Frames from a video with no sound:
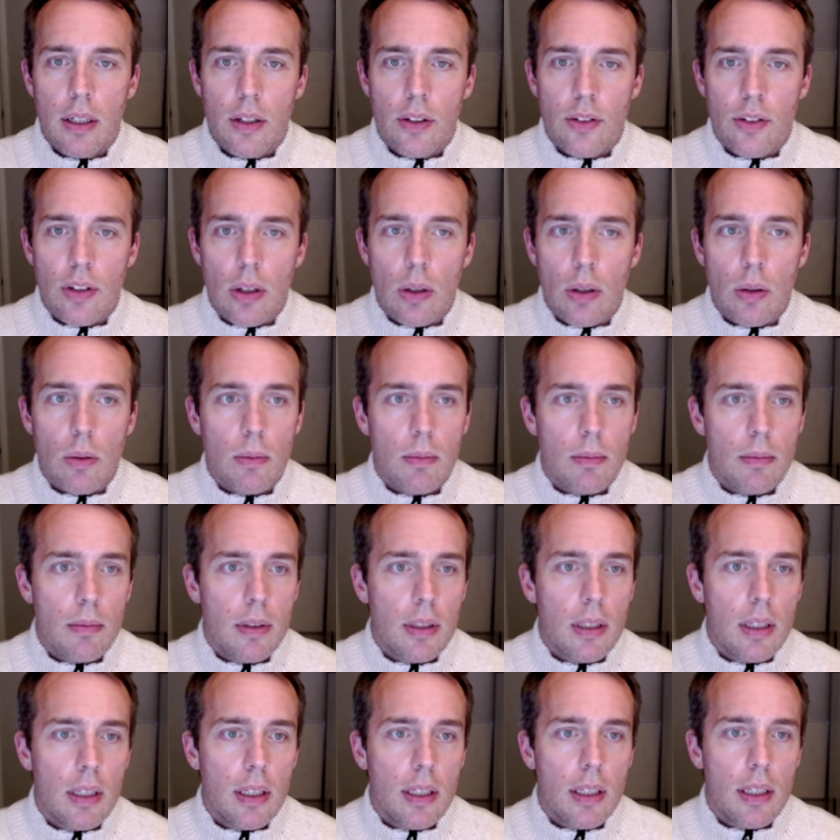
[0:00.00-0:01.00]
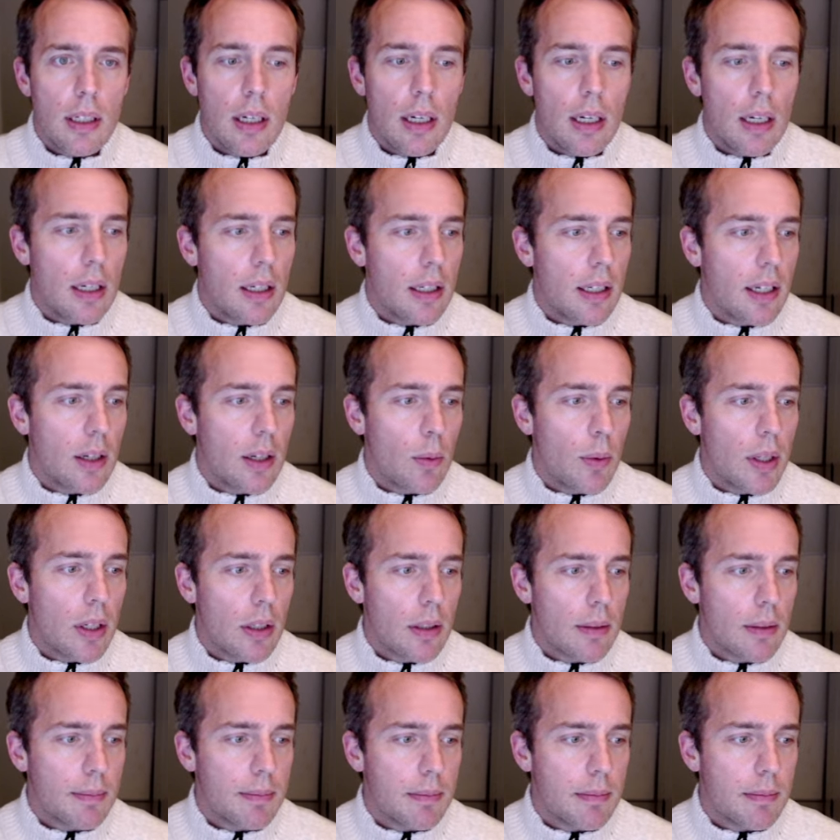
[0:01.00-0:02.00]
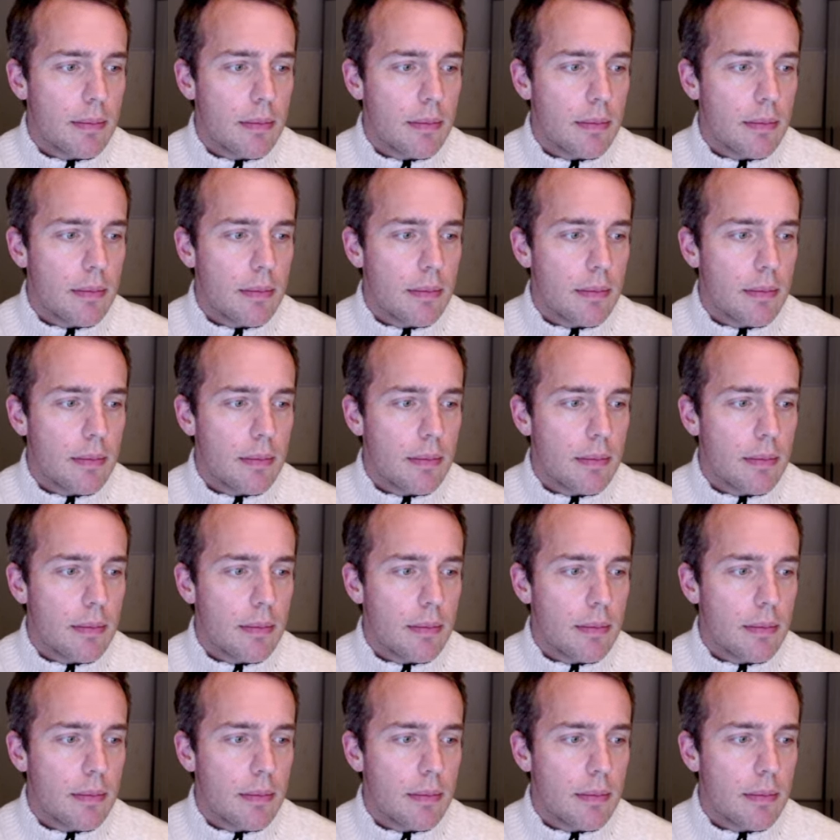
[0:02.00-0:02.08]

So here we are,